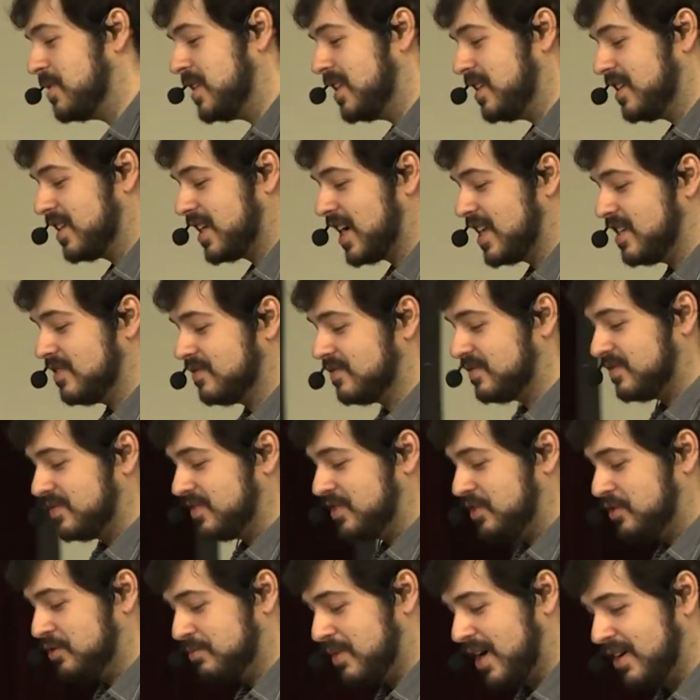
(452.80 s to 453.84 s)
me kind of
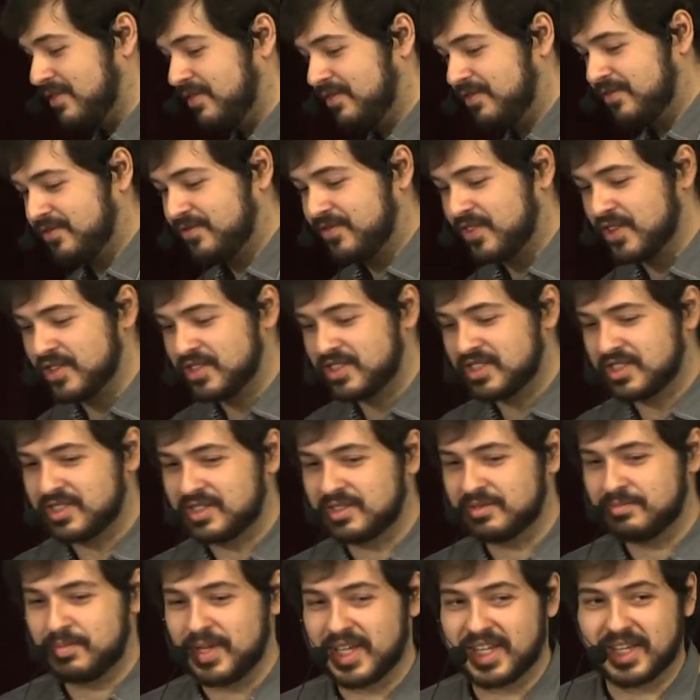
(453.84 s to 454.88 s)
to my
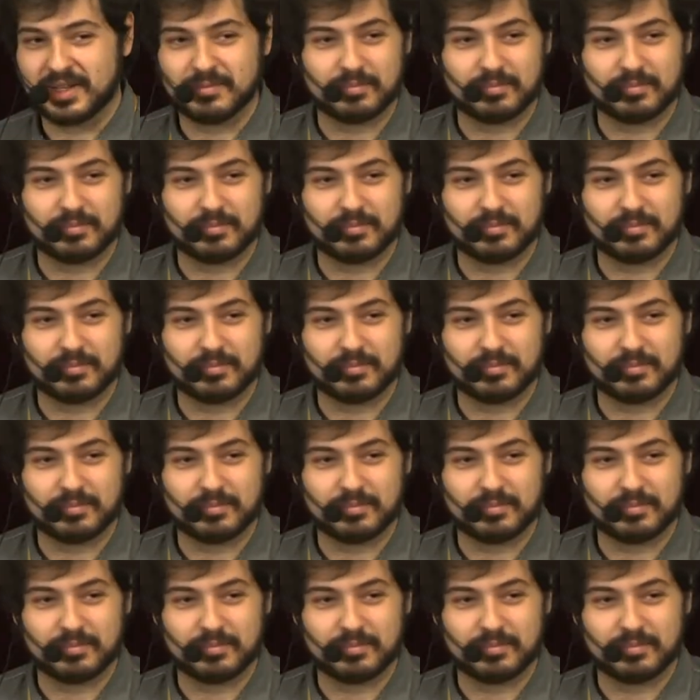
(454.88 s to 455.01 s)
first big